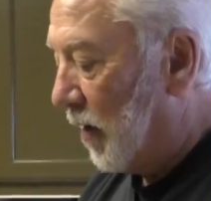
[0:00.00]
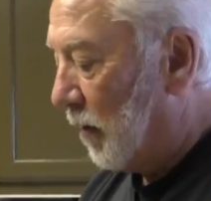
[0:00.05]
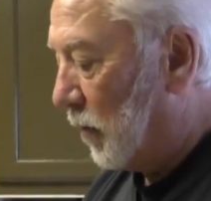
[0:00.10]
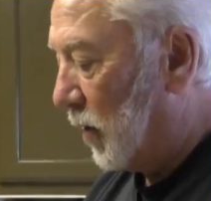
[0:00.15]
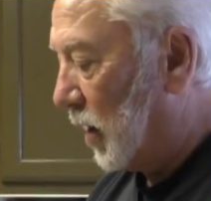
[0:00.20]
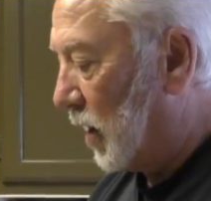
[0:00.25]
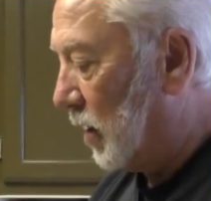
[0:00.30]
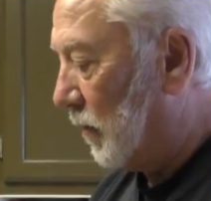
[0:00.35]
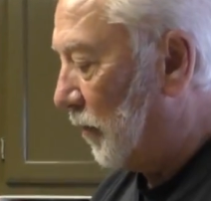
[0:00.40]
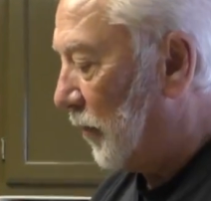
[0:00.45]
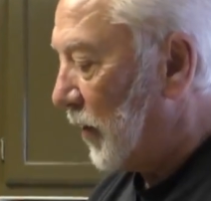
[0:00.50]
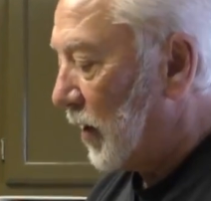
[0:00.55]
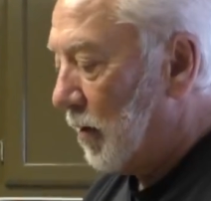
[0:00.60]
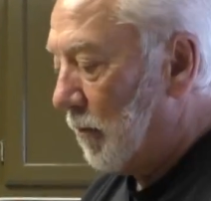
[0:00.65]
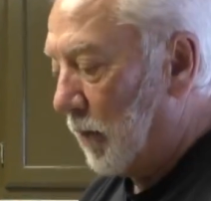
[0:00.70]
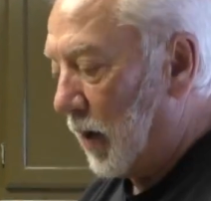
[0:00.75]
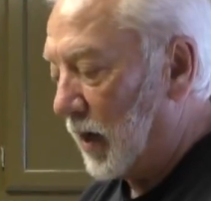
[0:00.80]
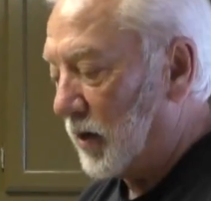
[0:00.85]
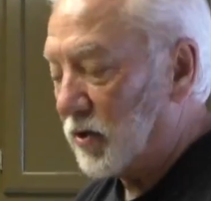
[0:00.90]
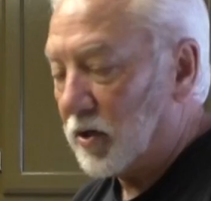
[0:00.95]
But
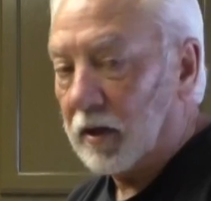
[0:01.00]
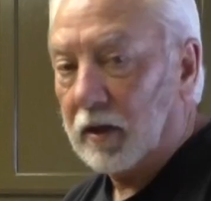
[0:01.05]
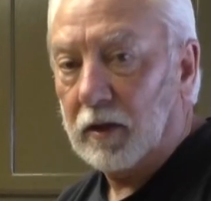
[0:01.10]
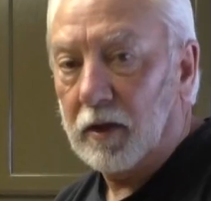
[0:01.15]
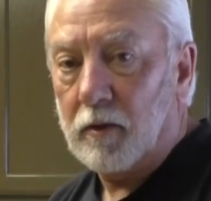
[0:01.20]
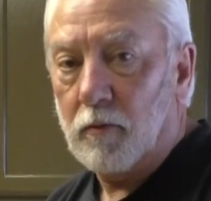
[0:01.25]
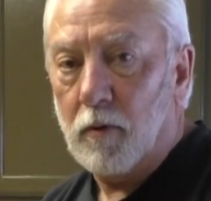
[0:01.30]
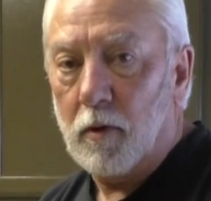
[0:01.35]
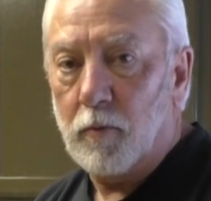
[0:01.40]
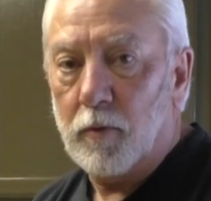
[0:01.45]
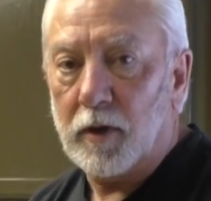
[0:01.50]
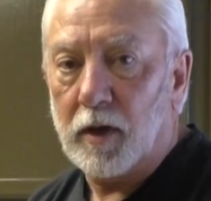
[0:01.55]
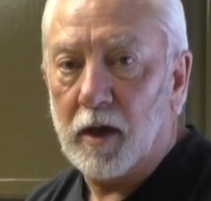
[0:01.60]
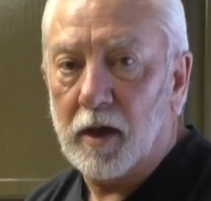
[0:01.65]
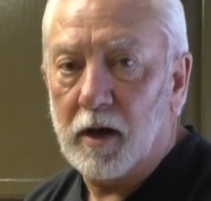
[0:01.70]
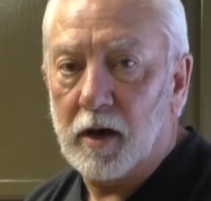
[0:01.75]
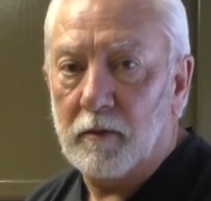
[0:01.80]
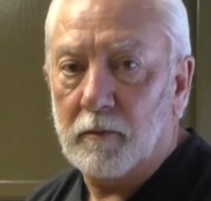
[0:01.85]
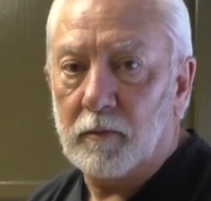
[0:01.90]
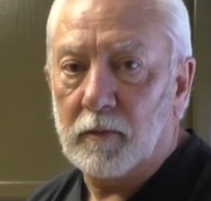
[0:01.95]
basically, when we
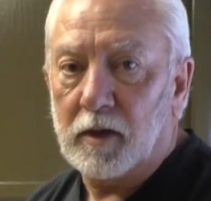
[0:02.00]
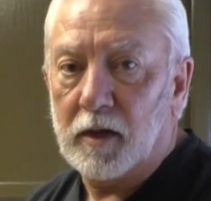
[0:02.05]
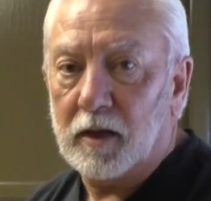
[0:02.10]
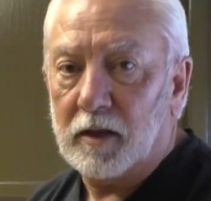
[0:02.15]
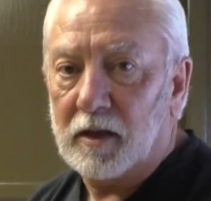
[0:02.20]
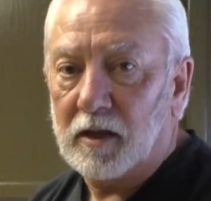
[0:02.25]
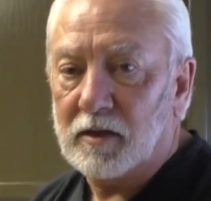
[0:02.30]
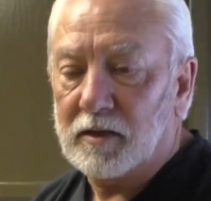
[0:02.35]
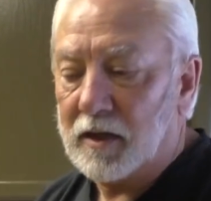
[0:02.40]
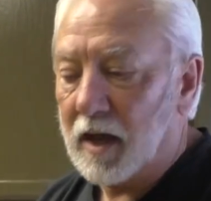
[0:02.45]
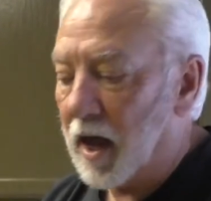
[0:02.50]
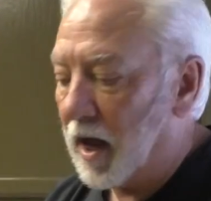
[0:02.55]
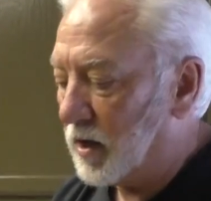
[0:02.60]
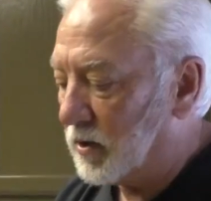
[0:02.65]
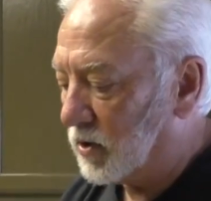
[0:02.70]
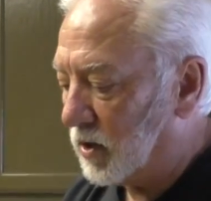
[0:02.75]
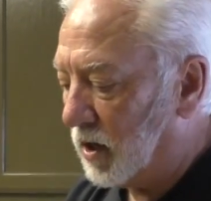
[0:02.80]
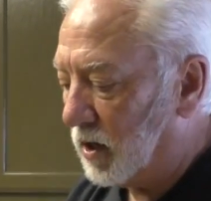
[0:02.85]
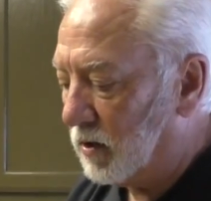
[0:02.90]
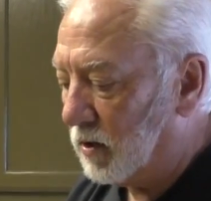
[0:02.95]
get get these
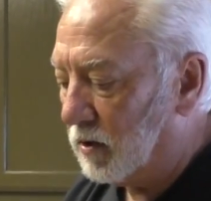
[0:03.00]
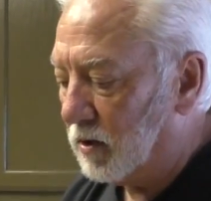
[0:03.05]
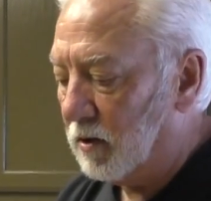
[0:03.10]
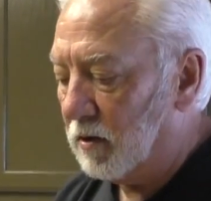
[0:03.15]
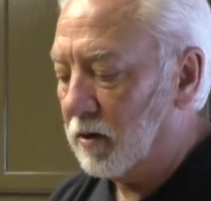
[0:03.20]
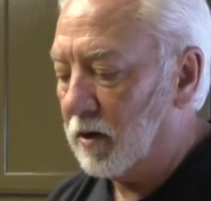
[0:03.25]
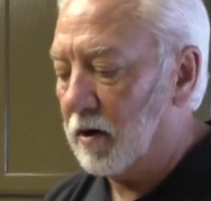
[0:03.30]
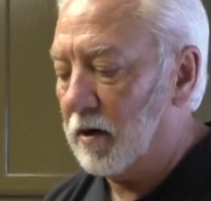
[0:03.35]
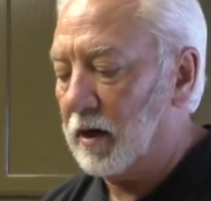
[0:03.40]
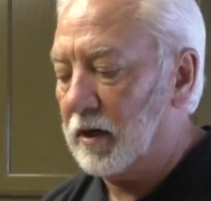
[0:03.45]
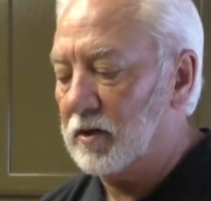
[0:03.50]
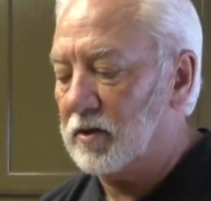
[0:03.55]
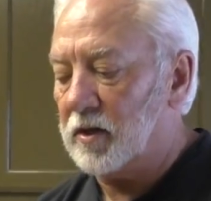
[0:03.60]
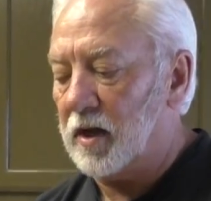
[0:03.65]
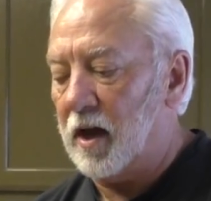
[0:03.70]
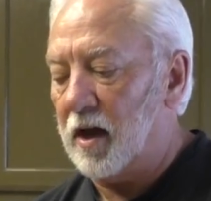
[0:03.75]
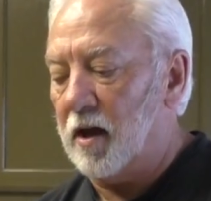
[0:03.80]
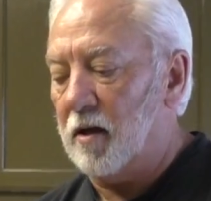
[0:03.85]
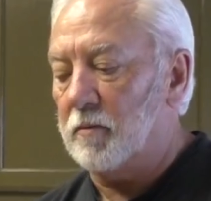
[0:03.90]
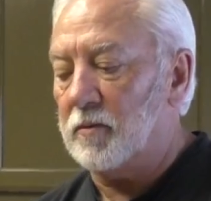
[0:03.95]
guys in to do their
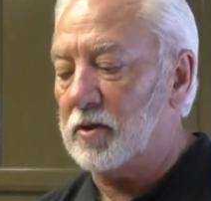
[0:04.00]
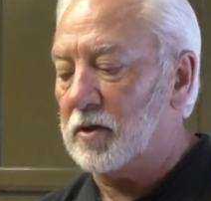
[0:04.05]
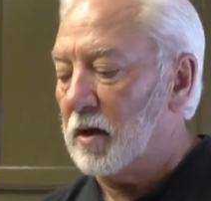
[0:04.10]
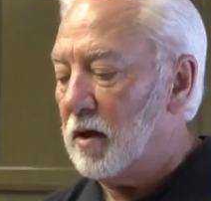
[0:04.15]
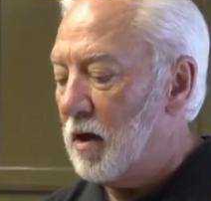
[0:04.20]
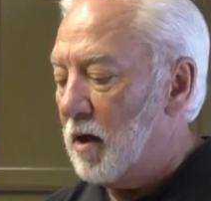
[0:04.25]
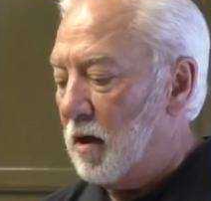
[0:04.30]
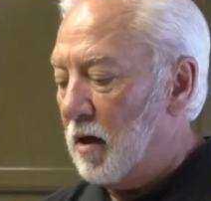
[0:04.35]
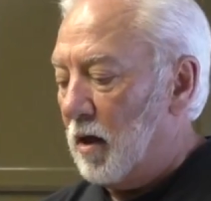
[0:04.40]
exams,